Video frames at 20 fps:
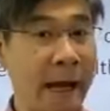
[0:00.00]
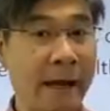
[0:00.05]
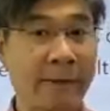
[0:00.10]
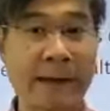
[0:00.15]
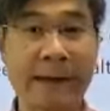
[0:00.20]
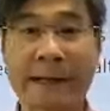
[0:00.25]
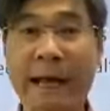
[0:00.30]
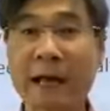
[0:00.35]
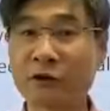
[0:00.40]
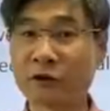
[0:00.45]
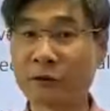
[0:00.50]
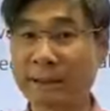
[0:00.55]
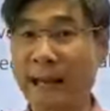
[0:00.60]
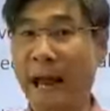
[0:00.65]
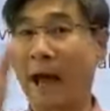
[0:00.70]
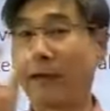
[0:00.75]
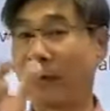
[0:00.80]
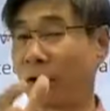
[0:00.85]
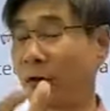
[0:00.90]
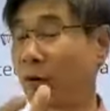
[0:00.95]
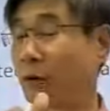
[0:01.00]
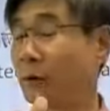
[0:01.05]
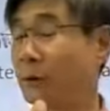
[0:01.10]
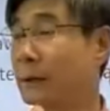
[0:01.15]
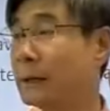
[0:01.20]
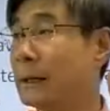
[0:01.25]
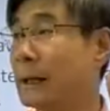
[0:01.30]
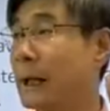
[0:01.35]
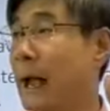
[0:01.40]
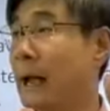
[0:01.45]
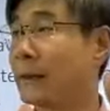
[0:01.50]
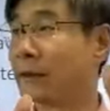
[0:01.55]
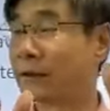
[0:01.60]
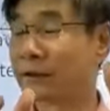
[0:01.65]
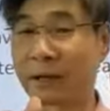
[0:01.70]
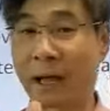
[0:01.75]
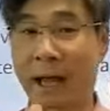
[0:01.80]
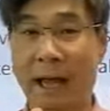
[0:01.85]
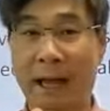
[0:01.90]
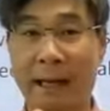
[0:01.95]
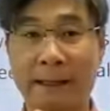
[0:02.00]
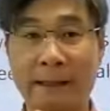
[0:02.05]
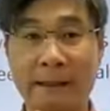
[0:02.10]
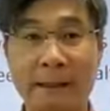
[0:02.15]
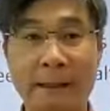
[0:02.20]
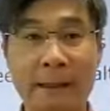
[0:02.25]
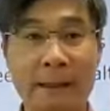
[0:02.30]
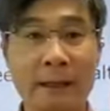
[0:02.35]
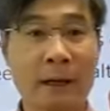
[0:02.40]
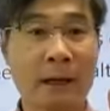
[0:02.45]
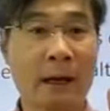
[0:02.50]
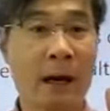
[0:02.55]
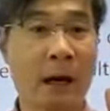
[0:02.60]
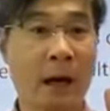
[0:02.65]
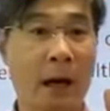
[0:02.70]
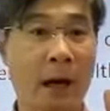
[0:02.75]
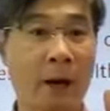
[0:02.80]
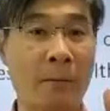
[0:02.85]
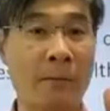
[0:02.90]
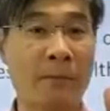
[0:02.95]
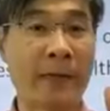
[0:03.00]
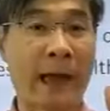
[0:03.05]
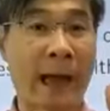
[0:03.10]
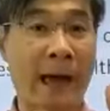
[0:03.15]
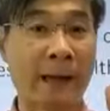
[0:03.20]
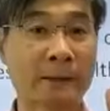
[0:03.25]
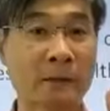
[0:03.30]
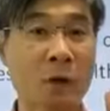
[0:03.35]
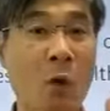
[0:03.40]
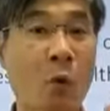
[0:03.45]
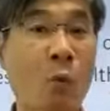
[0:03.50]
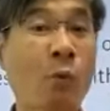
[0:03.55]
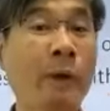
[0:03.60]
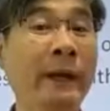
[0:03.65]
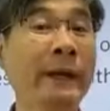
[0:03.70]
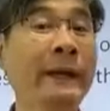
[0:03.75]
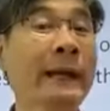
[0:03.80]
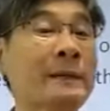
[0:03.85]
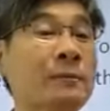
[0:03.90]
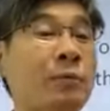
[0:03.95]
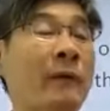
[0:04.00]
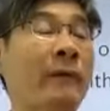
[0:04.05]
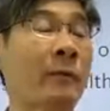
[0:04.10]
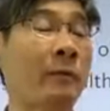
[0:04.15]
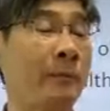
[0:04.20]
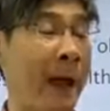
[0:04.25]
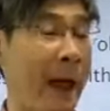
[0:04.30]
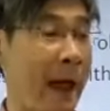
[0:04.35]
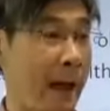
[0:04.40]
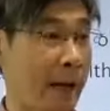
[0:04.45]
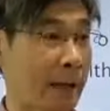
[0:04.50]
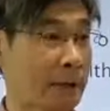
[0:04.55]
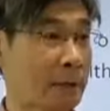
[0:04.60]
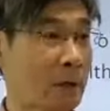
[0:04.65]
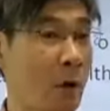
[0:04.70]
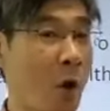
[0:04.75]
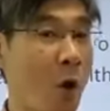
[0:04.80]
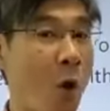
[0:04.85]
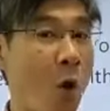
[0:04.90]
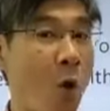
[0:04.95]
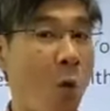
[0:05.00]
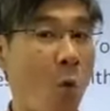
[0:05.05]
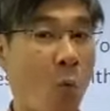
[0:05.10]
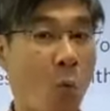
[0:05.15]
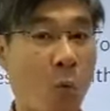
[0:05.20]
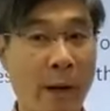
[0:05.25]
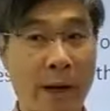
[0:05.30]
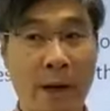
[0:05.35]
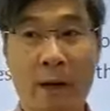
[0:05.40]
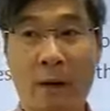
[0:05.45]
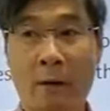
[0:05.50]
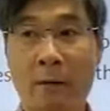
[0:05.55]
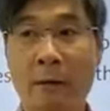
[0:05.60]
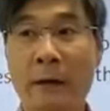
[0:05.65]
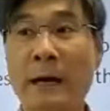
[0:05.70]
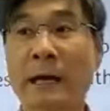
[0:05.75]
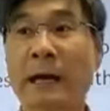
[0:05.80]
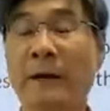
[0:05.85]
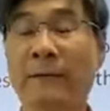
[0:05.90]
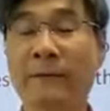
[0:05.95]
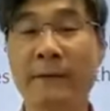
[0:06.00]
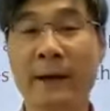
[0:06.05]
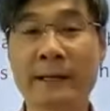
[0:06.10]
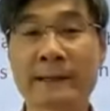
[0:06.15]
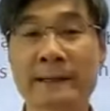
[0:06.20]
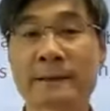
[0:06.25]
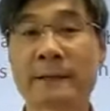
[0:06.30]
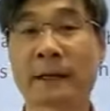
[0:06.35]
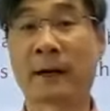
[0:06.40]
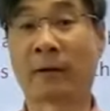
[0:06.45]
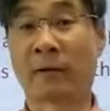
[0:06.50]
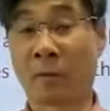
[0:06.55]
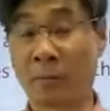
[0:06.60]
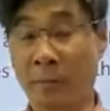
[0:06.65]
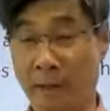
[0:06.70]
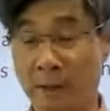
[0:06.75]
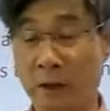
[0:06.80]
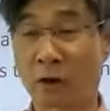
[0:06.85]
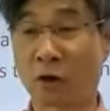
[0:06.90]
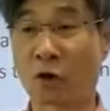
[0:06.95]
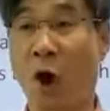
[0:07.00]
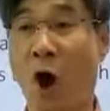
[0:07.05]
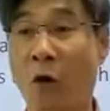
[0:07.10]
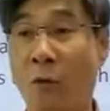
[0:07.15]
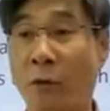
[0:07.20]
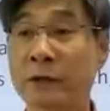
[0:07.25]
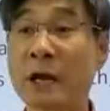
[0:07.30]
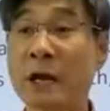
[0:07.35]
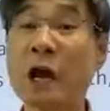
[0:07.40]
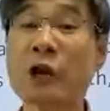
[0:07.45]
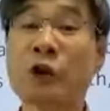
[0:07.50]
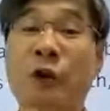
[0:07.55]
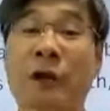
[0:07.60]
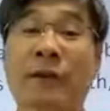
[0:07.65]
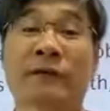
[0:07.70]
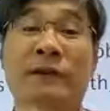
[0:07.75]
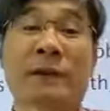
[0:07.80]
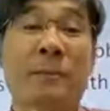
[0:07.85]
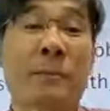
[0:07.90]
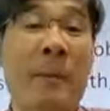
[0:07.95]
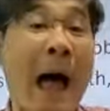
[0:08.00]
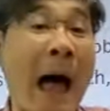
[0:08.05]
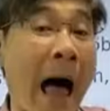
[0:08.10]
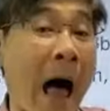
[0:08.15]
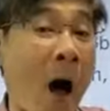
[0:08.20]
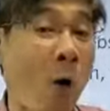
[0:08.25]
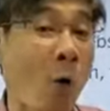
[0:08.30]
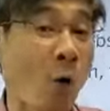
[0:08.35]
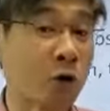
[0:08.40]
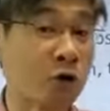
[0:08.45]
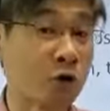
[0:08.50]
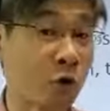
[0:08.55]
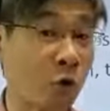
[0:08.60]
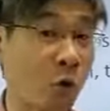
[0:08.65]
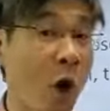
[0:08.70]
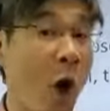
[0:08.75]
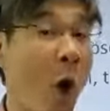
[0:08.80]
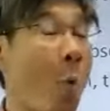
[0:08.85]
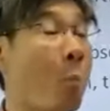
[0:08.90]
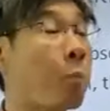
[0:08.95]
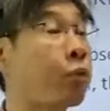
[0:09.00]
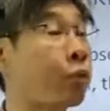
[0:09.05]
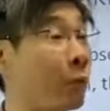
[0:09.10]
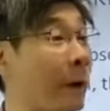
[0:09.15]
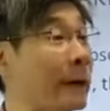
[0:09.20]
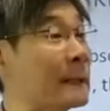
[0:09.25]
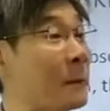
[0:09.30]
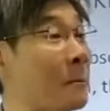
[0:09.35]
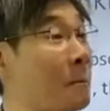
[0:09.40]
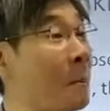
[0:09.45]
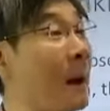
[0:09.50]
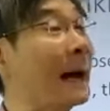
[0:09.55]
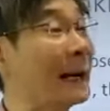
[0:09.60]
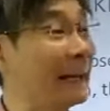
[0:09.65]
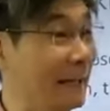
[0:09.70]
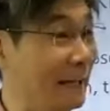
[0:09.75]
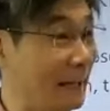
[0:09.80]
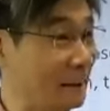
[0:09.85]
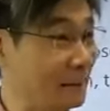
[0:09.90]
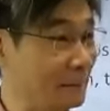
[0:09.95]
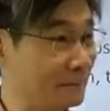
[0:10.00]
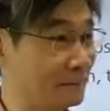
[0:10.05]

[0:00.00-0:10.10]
They get together and decide that we as private banks will convince the government, the Congress, to give us a power to print money.